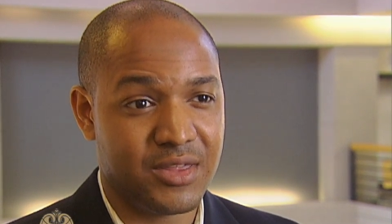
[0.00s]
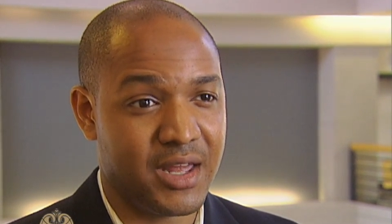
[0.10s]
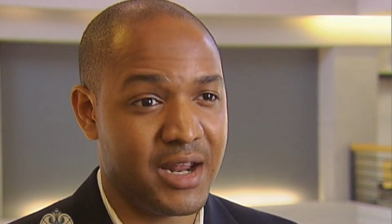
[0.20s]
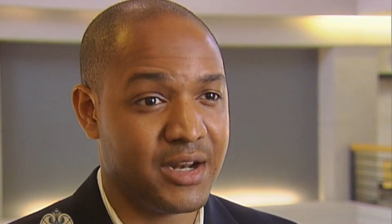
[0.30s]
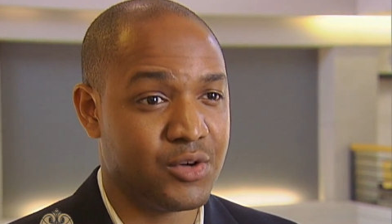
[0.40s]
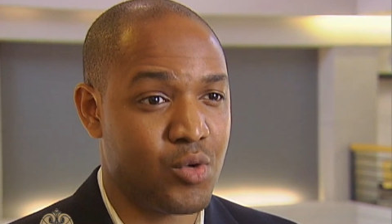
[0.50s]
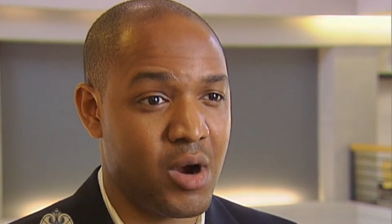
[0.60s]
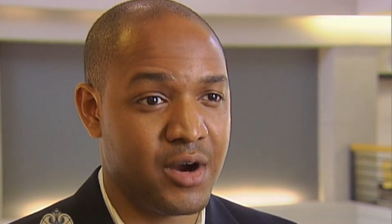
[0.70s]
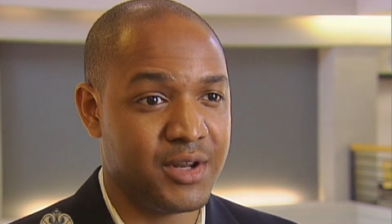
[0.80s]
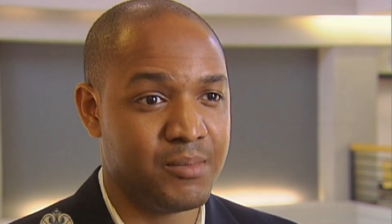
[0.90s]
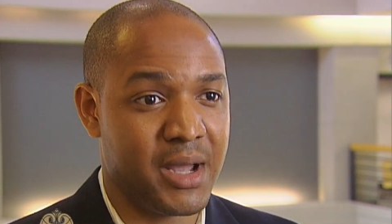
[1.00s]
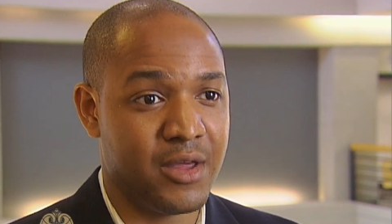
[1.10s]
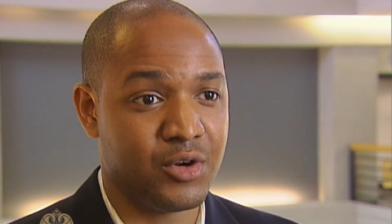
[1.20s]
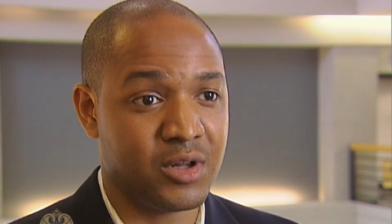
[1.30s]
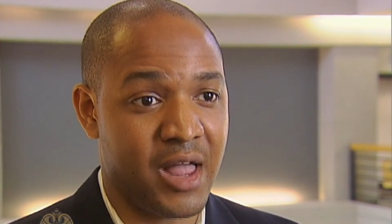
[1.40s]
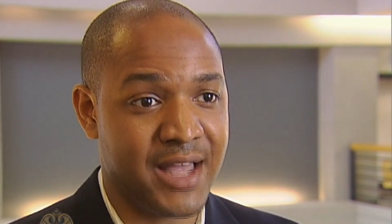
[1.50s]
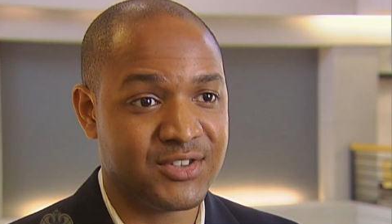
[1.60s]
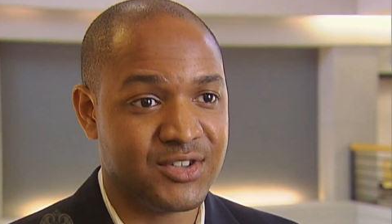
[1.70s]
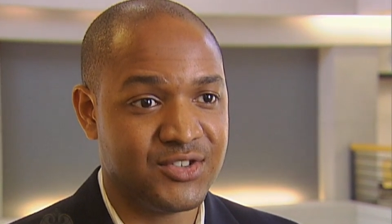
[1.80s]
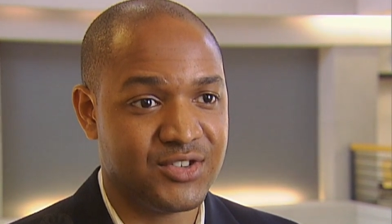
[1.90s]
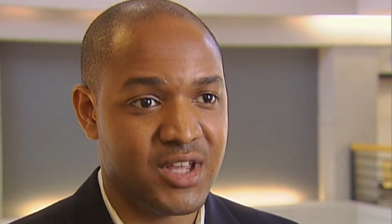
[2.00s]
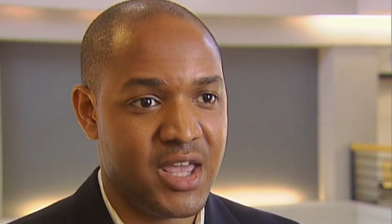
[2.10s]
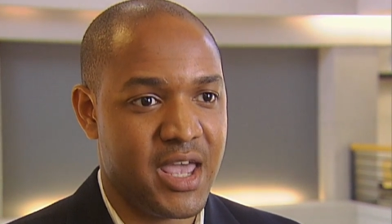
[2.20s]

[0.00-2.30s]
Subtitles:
that I had acquired in my other classes,